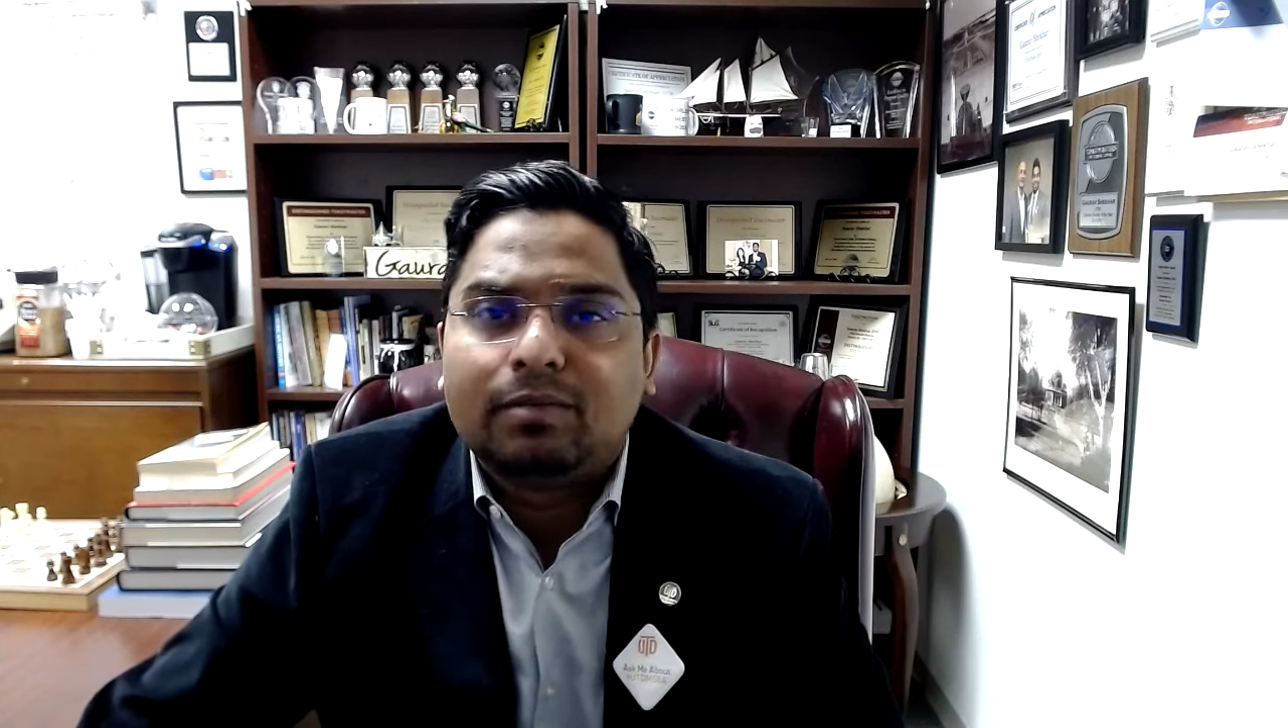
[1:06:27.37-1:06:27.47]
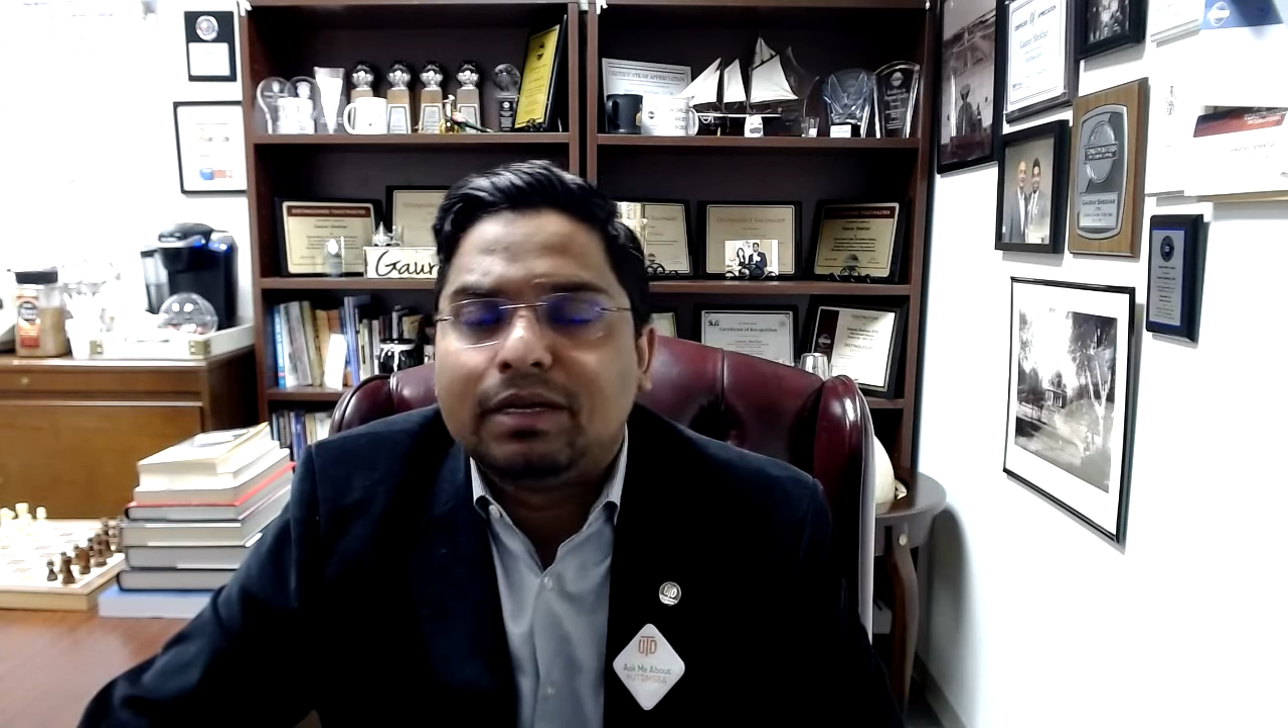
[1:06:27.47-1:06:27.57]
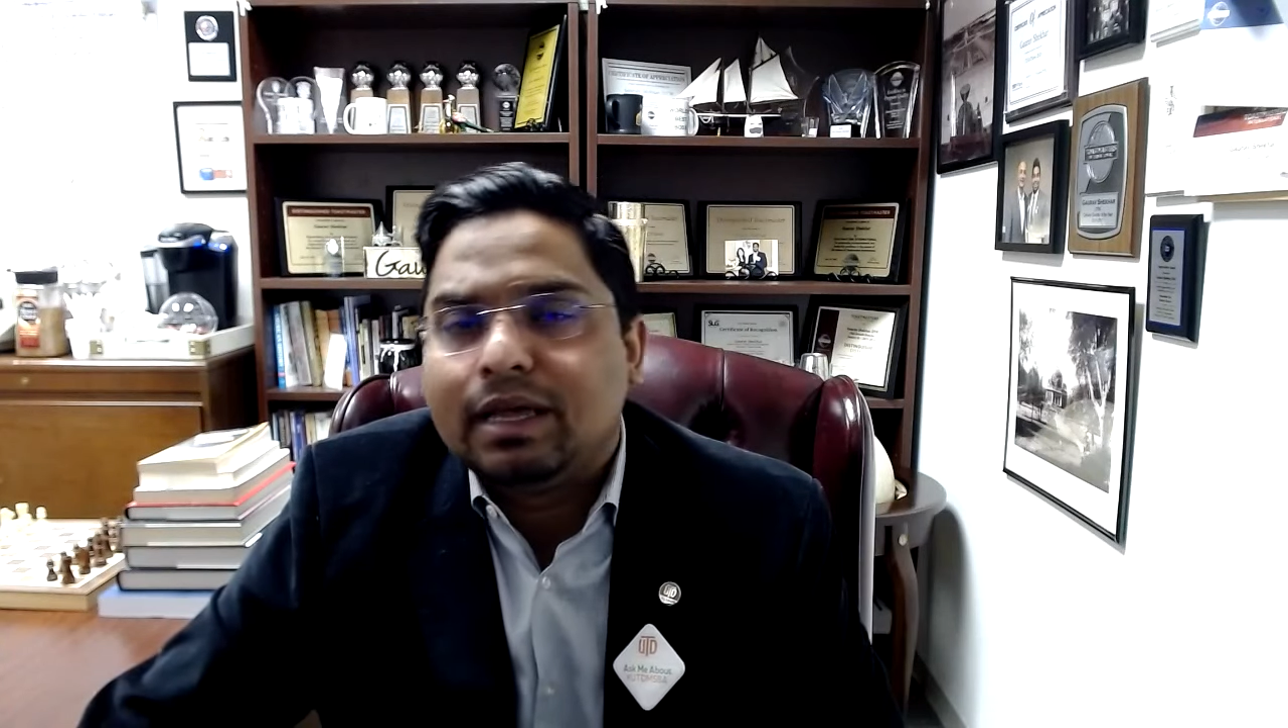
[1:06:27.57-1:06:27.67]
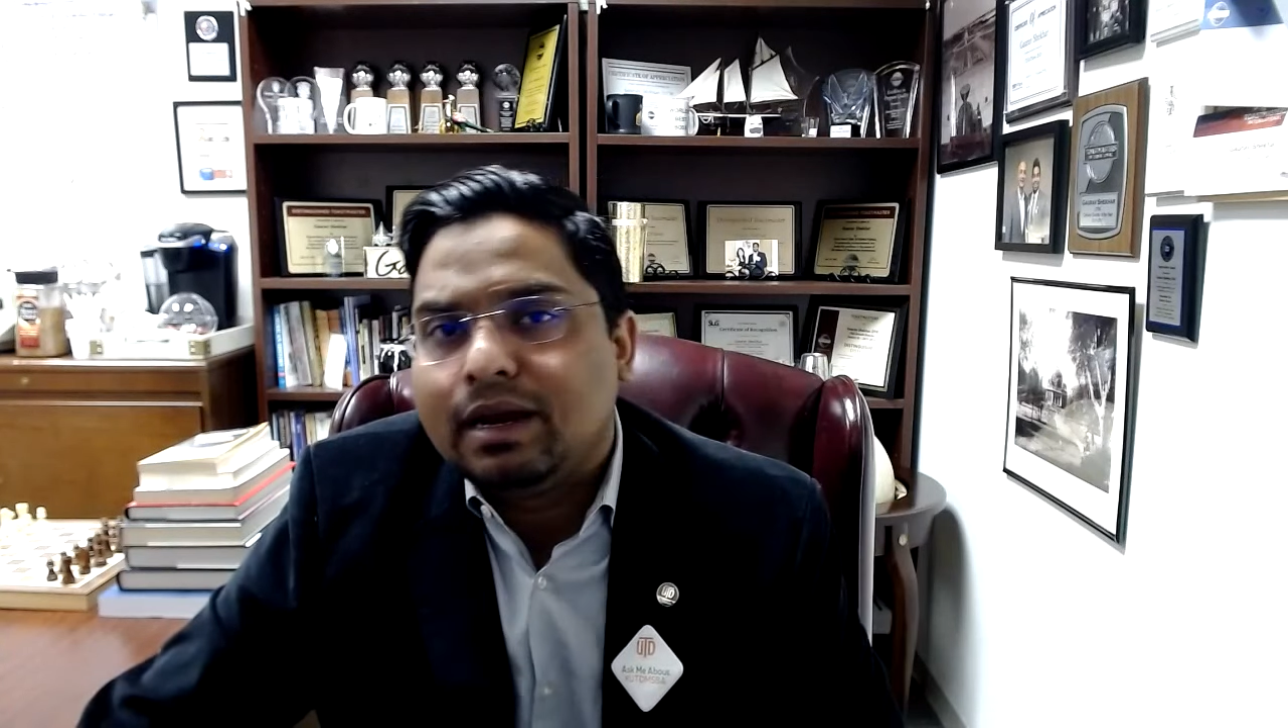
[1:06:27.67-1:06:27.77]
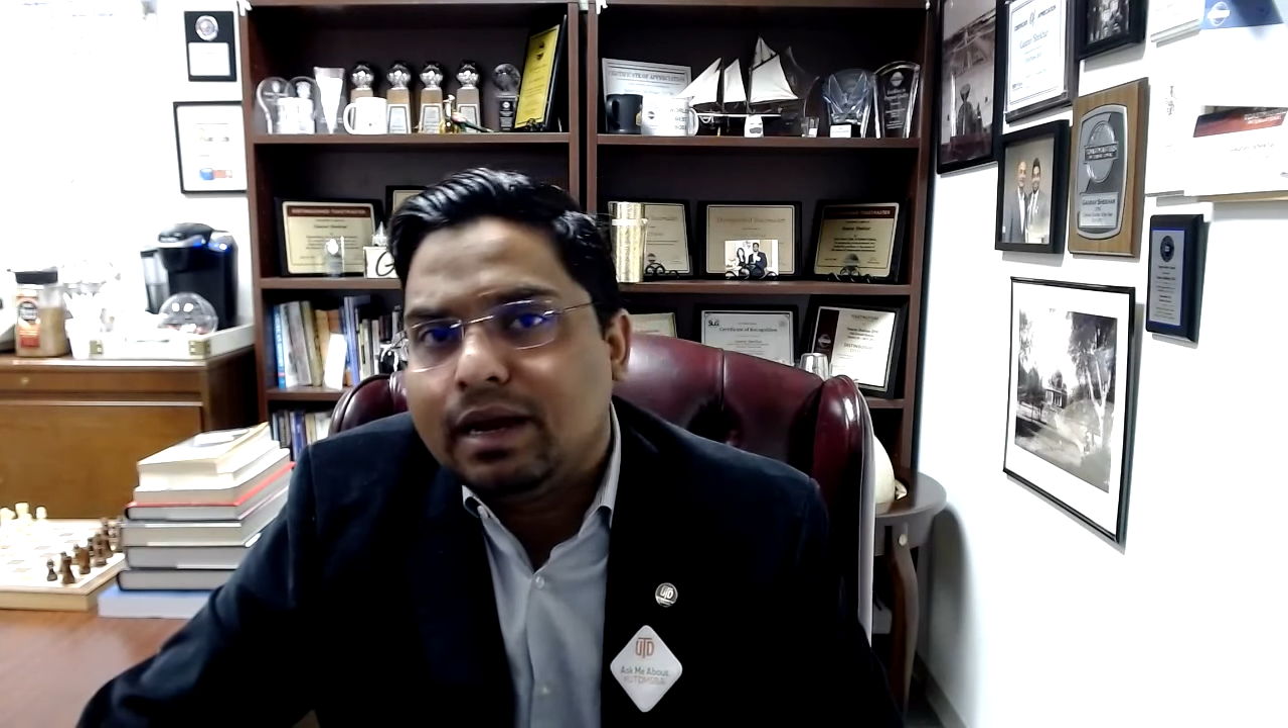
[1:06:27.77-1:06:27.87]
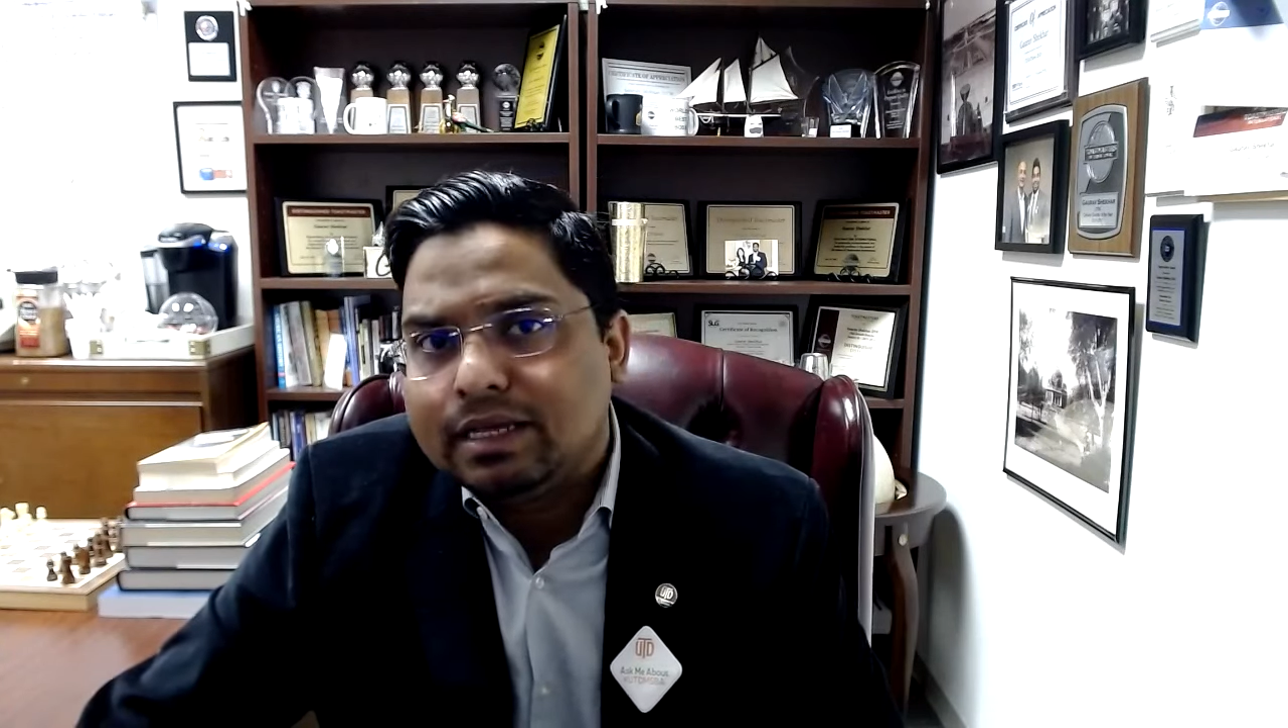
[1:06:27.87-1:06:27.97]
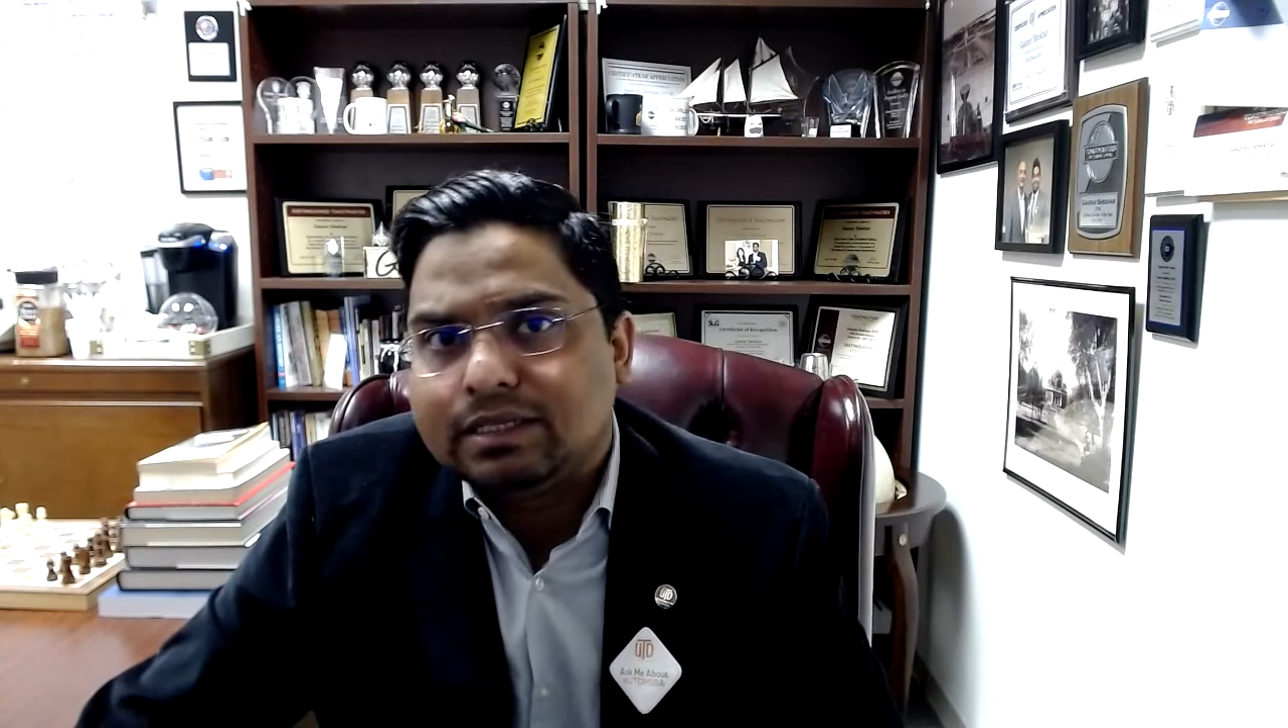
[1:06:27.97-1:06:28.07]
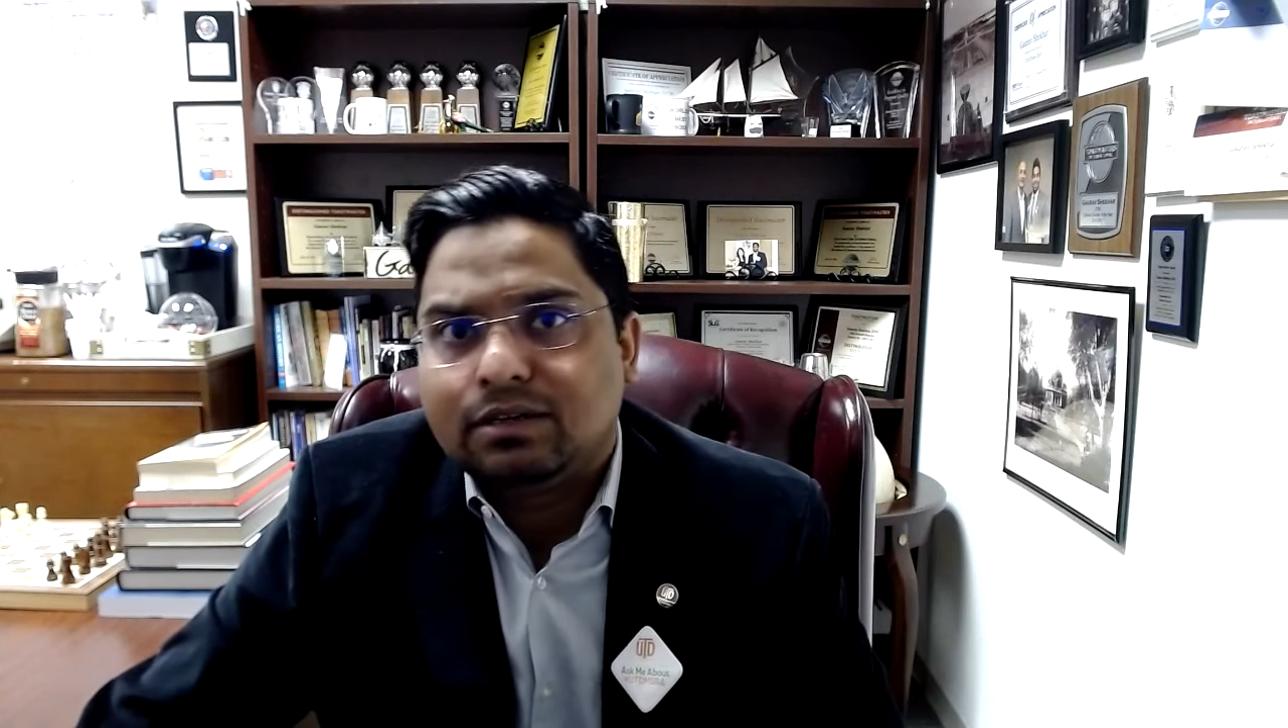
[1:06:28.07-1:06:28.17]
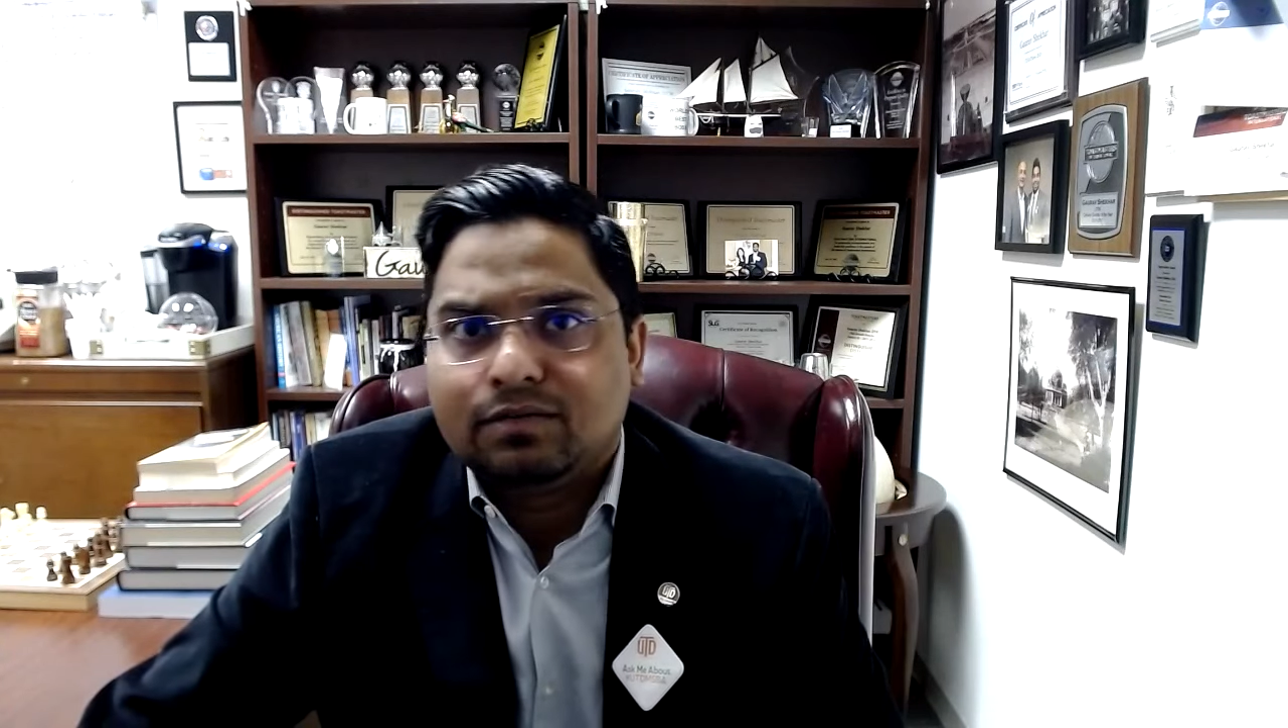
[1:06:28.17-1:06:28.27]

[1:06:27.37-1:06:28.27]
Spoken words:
but there are lesser